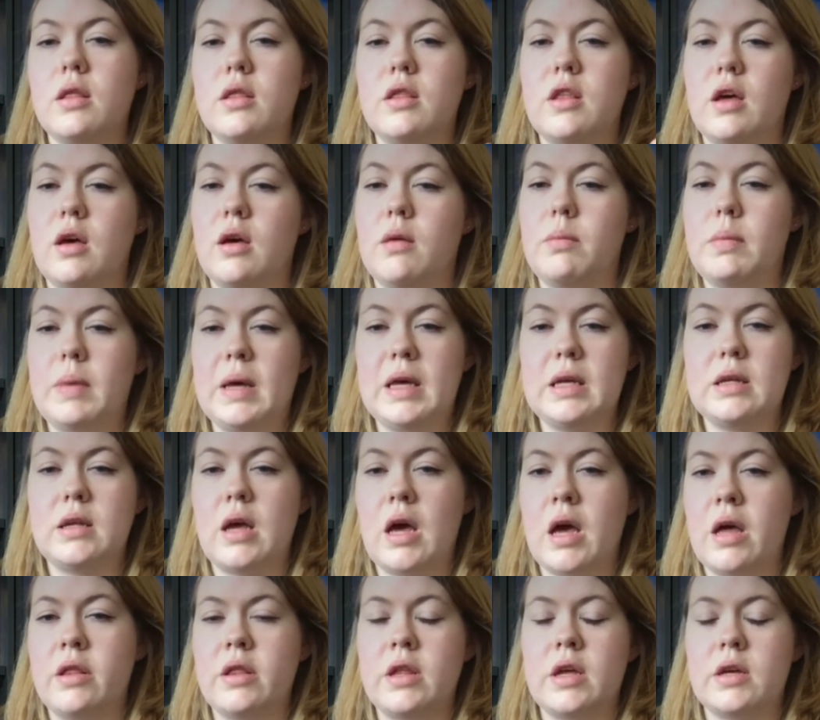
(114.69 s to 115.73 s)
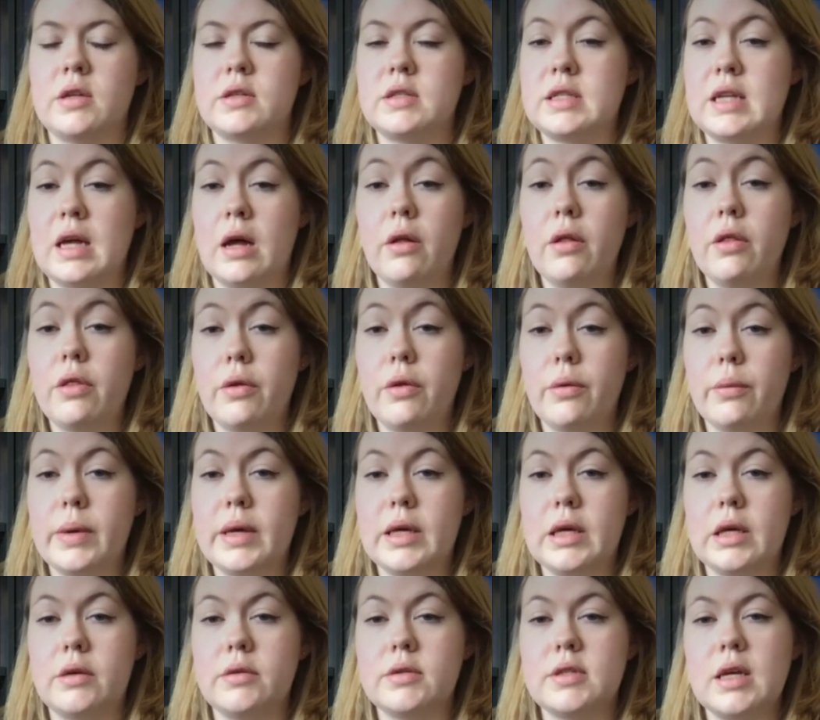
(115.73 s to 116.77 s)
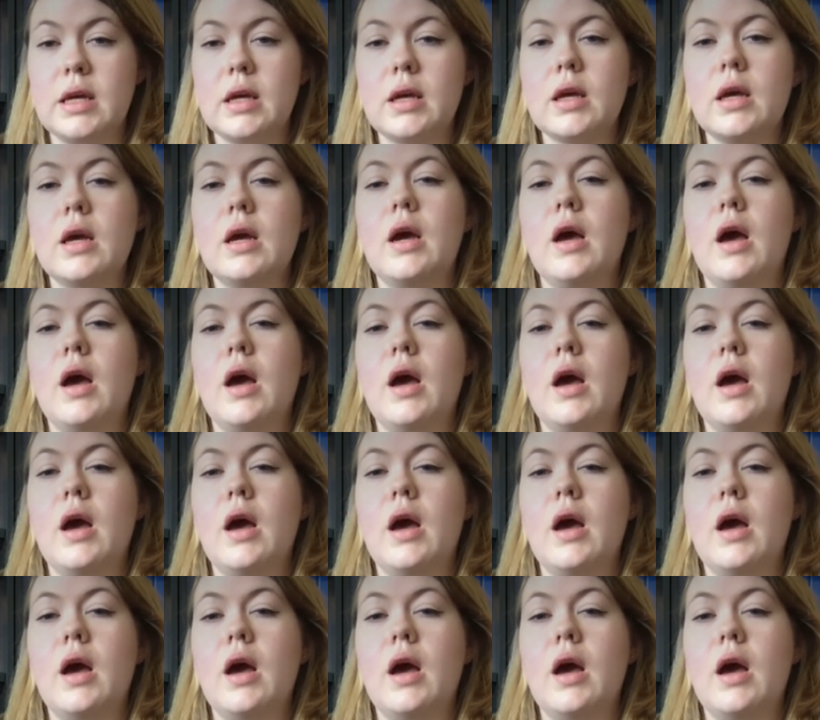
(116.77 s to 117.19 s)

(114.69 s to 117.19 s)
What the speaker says: the cell that we're using,